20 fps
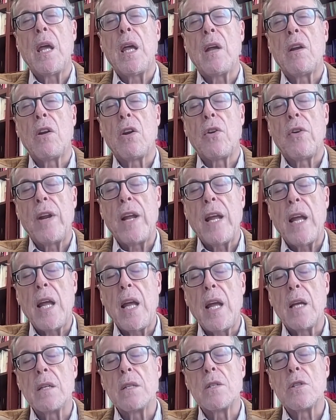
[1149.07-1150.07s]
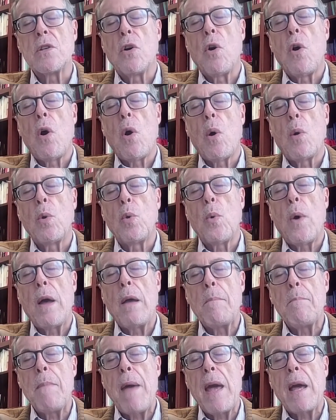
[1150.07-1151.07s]
increase, or how
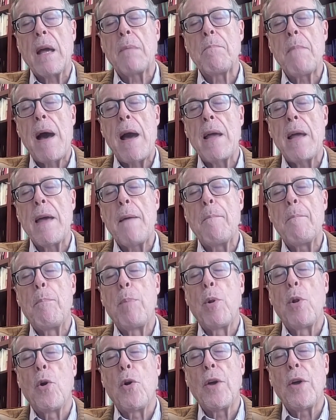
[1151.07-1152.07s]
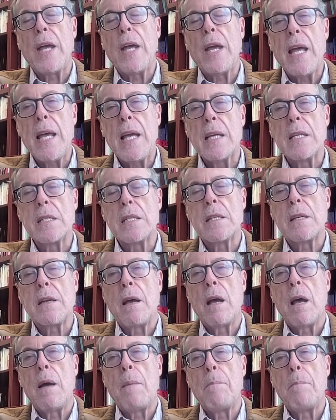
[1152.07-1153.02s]
do I make my employees